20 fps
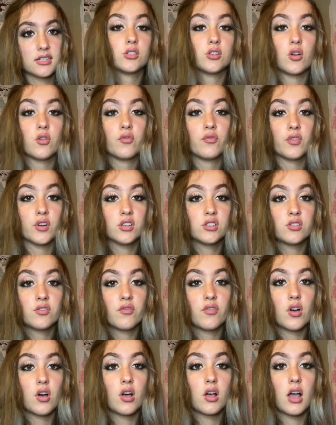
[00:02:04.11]
So first of
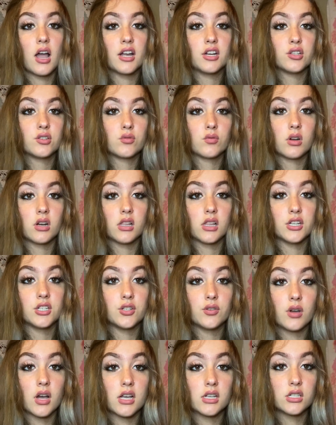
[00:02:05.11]
all, I just want to let
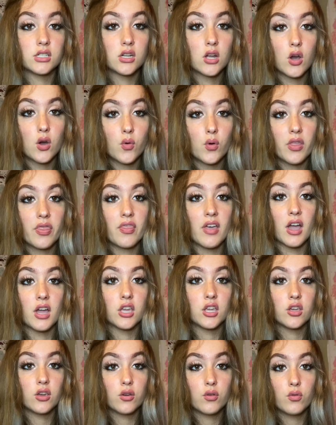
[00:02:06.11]
you guys know that
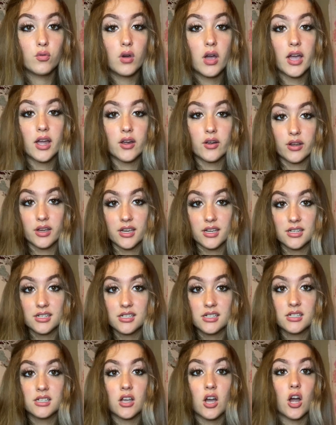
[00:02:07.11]
you,
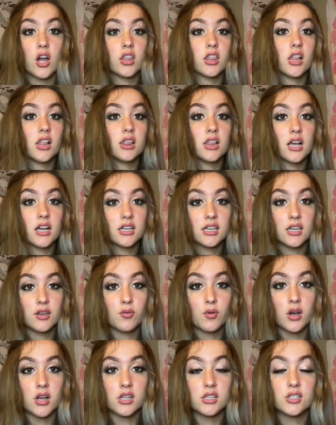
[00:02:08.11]
Aries, are the lucky
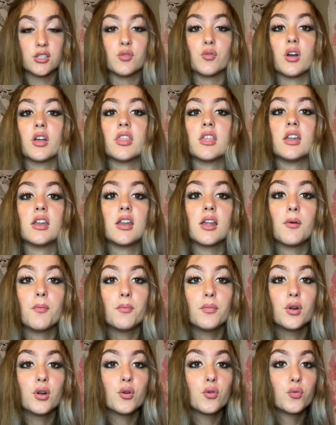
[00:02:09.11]
ones. You are the
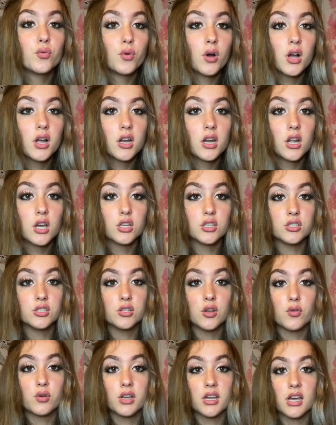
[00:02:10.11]
number one
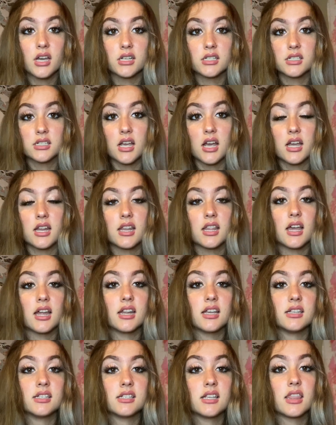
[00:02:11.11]
zodiac sign that
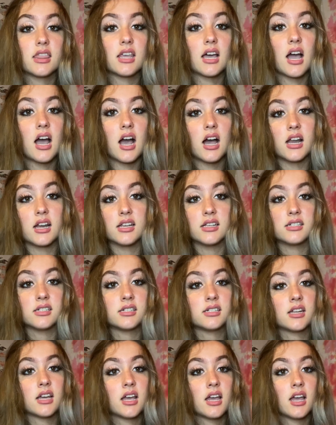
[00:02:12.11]
is the
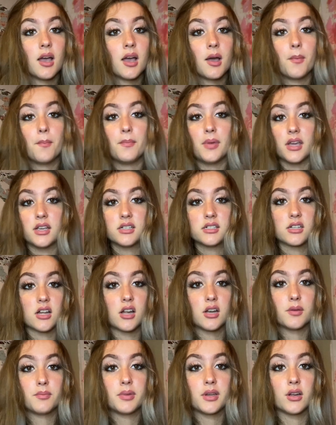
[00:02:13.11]
hottest based
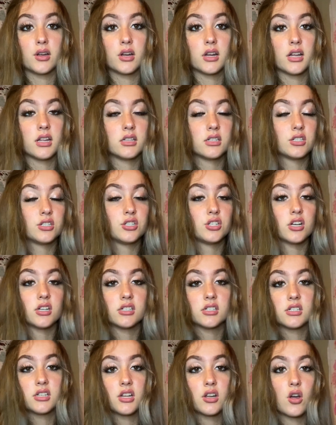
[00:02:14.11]
on appearance.
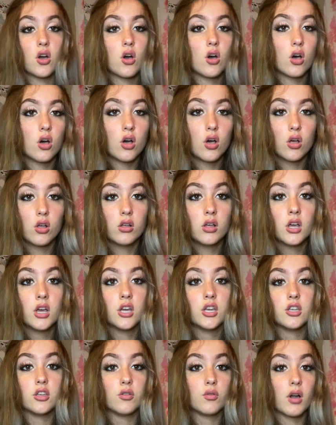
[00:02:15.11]
Just in all,
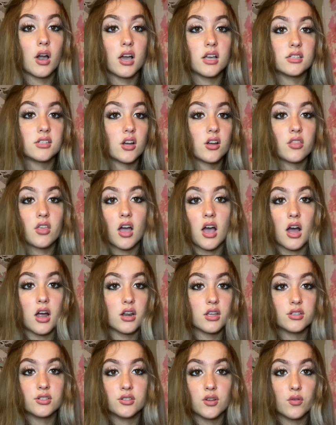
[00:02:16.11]
you guys are the
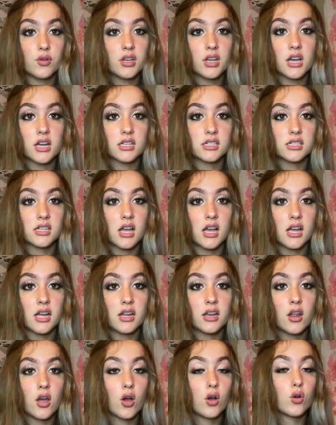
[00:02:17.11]
hottest zodiac
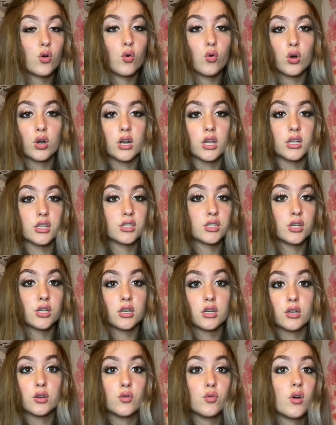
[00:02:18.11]
sign according
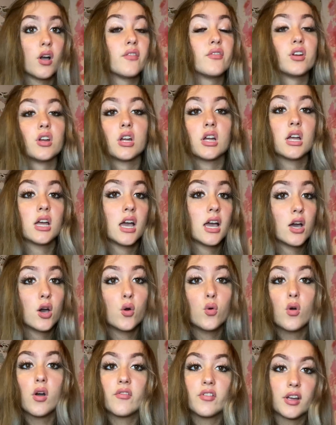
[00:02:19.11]
to whoever
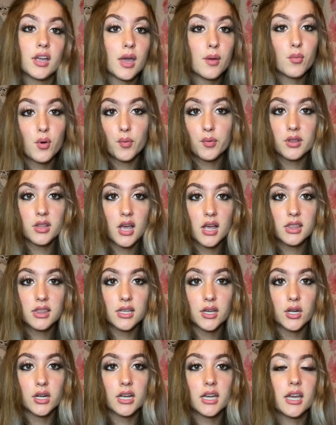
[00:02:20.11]
whoever came up with that
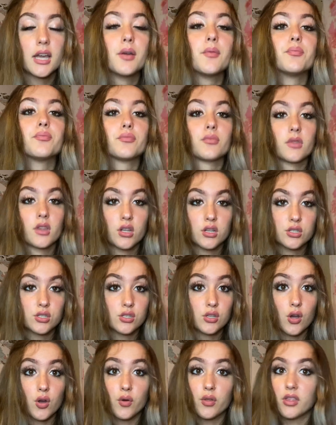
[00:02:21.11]
theory.
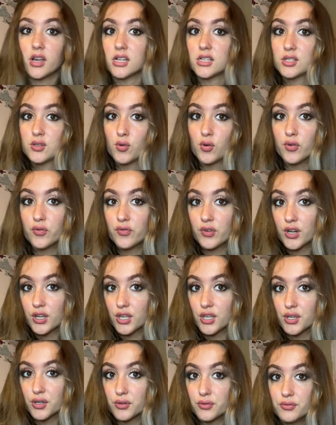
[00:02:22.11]
So that's cool for
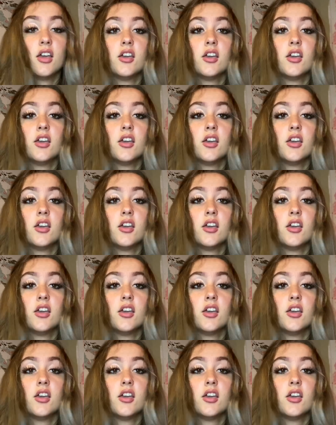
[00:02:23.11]
you.